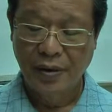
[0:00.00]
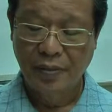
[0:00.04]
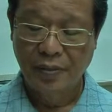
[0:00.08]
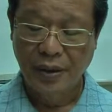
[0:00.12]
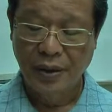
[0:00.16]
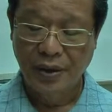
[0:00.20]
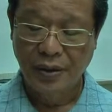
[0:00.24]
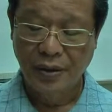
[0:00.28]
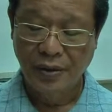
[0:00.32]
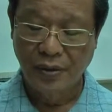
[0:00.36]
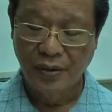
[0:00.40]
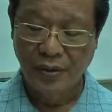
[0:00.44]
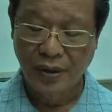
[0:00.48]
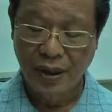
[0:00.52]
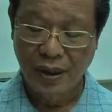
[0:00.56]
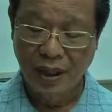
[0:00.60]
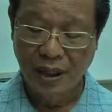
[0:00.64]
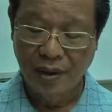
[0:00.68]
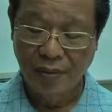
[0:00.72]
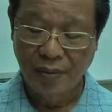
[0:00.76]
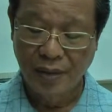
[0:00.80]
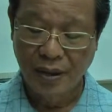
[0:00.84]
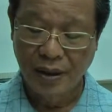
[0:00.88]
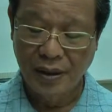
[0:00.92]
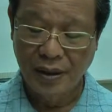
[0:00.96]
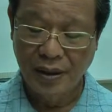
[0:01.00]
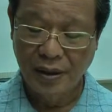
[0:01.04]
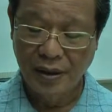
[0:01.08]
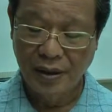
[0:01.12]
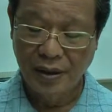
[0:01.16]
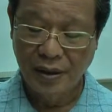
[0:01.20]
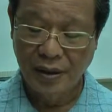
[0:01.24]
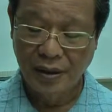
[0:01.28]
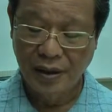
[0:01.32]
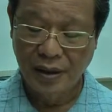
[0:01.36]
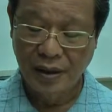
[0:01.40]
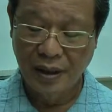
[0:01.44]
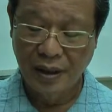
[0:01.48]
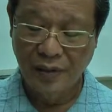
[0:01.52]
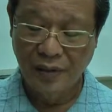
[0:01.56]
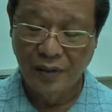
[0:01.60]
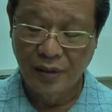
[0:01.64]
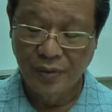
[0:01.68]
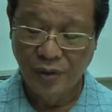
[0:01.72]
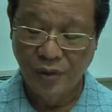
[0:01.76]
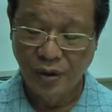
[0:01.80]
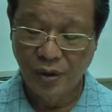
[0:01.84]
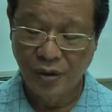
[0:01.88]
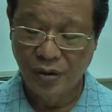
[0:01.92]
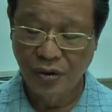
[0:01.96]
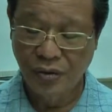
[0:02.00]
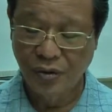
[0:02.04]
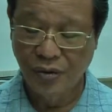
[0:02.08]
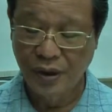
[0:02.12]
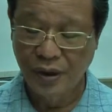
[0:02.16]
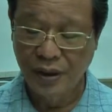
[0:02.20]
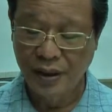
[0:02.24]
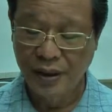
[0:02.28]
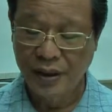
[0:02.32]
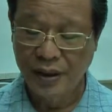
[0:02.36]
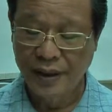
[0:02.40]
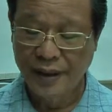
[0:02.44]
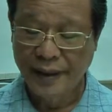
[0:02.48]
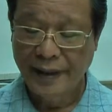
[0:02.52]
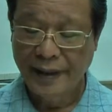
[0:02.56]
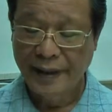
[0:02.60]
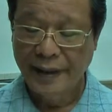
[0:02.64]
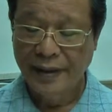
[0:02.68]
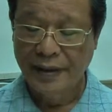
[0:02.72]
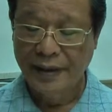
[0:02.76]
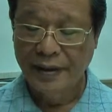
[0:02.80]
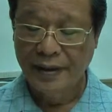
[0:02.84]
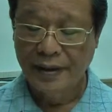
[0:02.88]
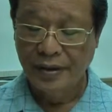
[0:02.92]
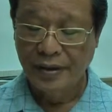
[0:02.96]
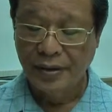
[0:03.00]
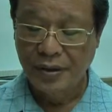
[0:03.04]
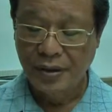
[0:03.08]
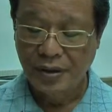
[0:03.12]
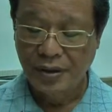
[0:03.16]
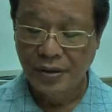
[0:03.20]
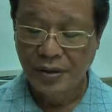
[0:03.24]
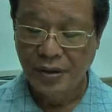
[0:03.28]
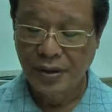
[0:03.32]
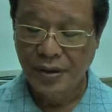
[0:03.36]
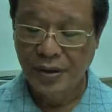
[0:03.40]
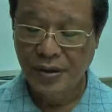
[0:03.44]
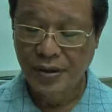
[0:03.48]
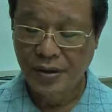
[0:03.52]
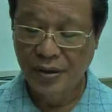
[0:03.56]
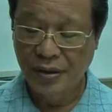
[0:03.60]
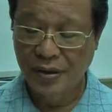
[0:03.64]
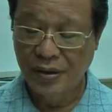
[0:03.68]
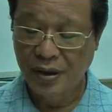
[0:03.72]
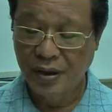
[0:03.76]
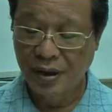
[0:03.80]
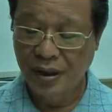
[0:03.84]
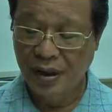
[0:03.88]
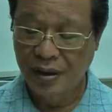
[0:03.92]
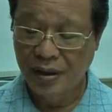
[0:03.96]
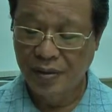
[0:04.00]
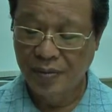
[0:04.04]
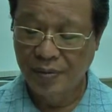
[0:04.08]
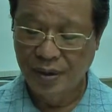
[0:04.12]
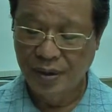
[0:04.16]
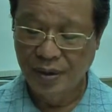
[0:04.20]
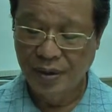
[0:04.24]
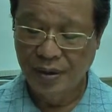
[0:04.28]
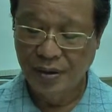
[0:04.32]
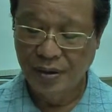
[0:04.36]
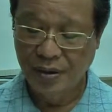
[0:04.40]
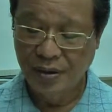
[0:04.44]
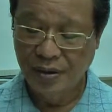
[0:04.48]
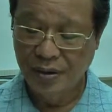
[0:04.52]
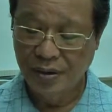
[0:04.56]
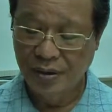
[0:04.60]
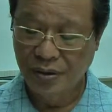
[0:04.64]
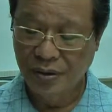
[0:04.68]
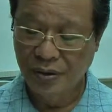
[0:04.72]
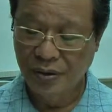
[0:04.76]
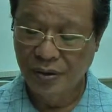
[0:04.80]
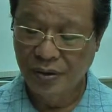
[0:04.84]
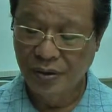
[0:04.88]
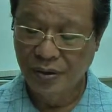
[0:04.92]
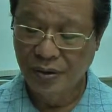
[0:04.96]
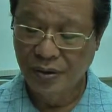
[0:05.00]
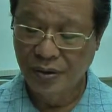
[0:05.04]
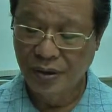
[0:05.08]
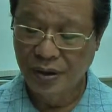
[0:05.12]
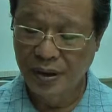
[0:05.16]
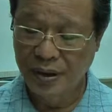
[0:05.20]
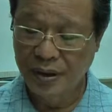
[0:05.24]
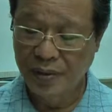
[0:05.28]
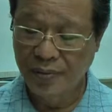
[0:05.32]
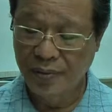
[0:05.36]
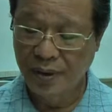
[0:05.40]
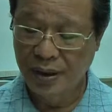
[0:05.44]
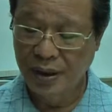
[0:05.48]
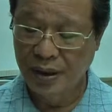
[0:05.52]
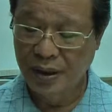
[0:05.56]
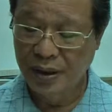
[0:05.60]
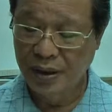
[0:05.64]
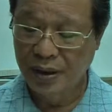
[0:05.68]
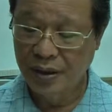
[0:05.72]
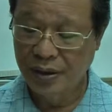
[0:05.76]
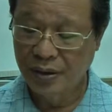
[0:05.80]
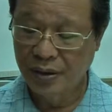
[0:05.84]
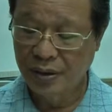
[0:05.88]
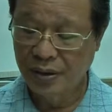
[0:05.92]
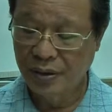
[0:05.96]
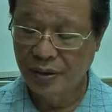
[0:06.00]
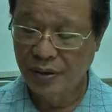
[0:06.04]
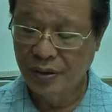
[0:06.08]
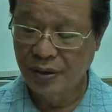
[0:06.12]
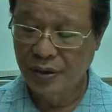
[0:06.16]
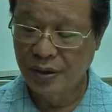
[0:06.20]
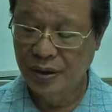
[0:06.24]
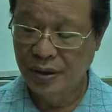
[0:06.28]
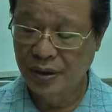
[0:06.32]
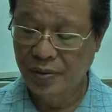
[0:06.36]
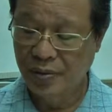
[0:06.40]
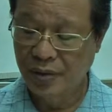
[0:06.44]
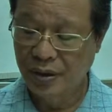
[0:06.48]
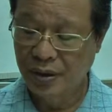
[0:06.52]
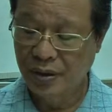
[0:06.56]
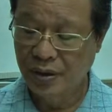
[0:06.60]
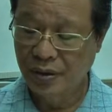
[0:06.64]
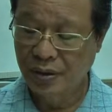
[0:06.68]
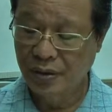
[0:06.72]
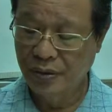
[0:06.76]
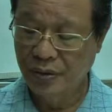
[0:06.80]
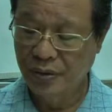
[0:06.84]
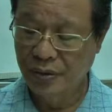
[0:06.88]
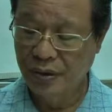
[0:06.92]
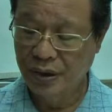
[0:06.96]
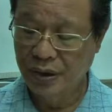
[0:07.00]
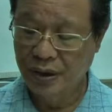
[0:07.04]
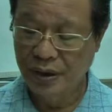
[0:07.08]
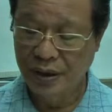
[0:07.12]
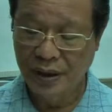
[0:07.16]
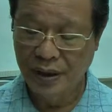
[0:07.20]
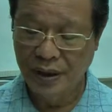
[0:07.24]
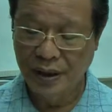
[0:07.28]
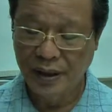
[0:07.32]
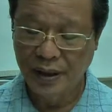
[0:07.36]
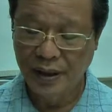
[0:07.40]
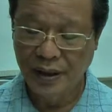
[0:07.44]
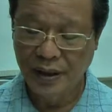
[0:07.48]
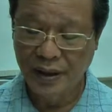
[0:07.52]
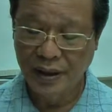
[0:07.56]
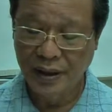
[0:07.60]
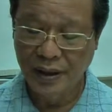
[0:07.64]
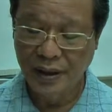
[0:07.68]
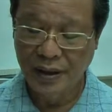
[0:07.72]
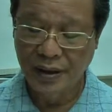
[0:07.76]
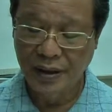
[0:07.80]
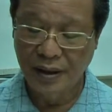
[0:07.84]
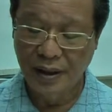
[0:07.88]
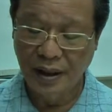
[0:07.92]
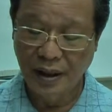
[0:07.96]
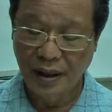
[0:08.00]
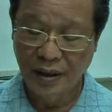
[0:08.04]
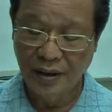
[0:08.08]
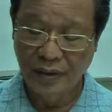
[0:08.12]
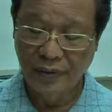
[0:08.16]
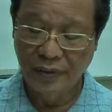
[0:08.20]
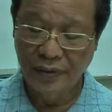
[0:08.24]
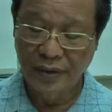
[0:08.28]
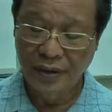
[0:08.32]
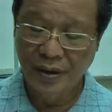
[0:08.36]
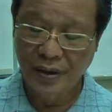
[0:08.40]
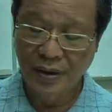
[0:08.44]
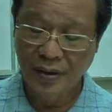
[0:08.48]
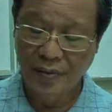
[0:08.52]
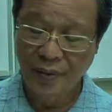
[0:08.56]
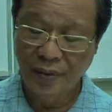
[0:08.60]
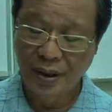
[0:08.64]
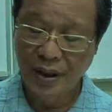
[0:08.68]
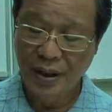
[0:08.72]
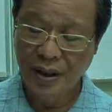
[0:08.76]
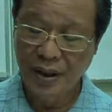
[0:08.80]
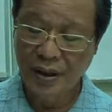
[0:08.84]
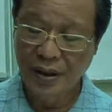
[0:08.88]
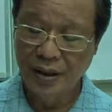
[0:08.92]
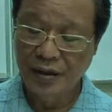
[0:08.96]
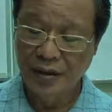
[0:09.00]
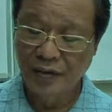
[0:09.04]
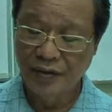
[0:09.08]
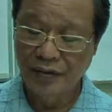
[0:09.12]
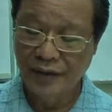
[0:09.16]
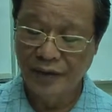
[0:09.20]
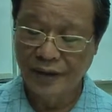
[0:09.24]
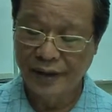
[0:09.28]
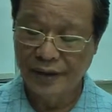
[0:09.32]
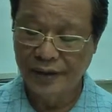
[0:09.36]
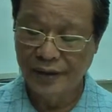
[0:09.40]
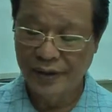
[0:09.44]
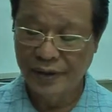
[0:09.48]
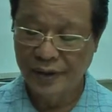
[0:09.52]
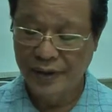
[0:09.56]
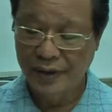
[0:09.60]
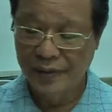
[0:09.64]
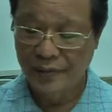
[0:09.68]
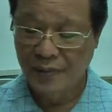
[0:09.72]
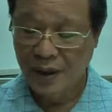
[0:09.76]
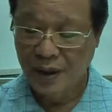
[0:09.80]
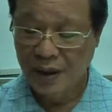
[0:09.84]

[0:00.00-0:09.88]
presence of the Dharma, and then 11.3, he teaches the Dharma, good in the beginning, good in the middle, good in the end, endowed with the meaning and phrasing.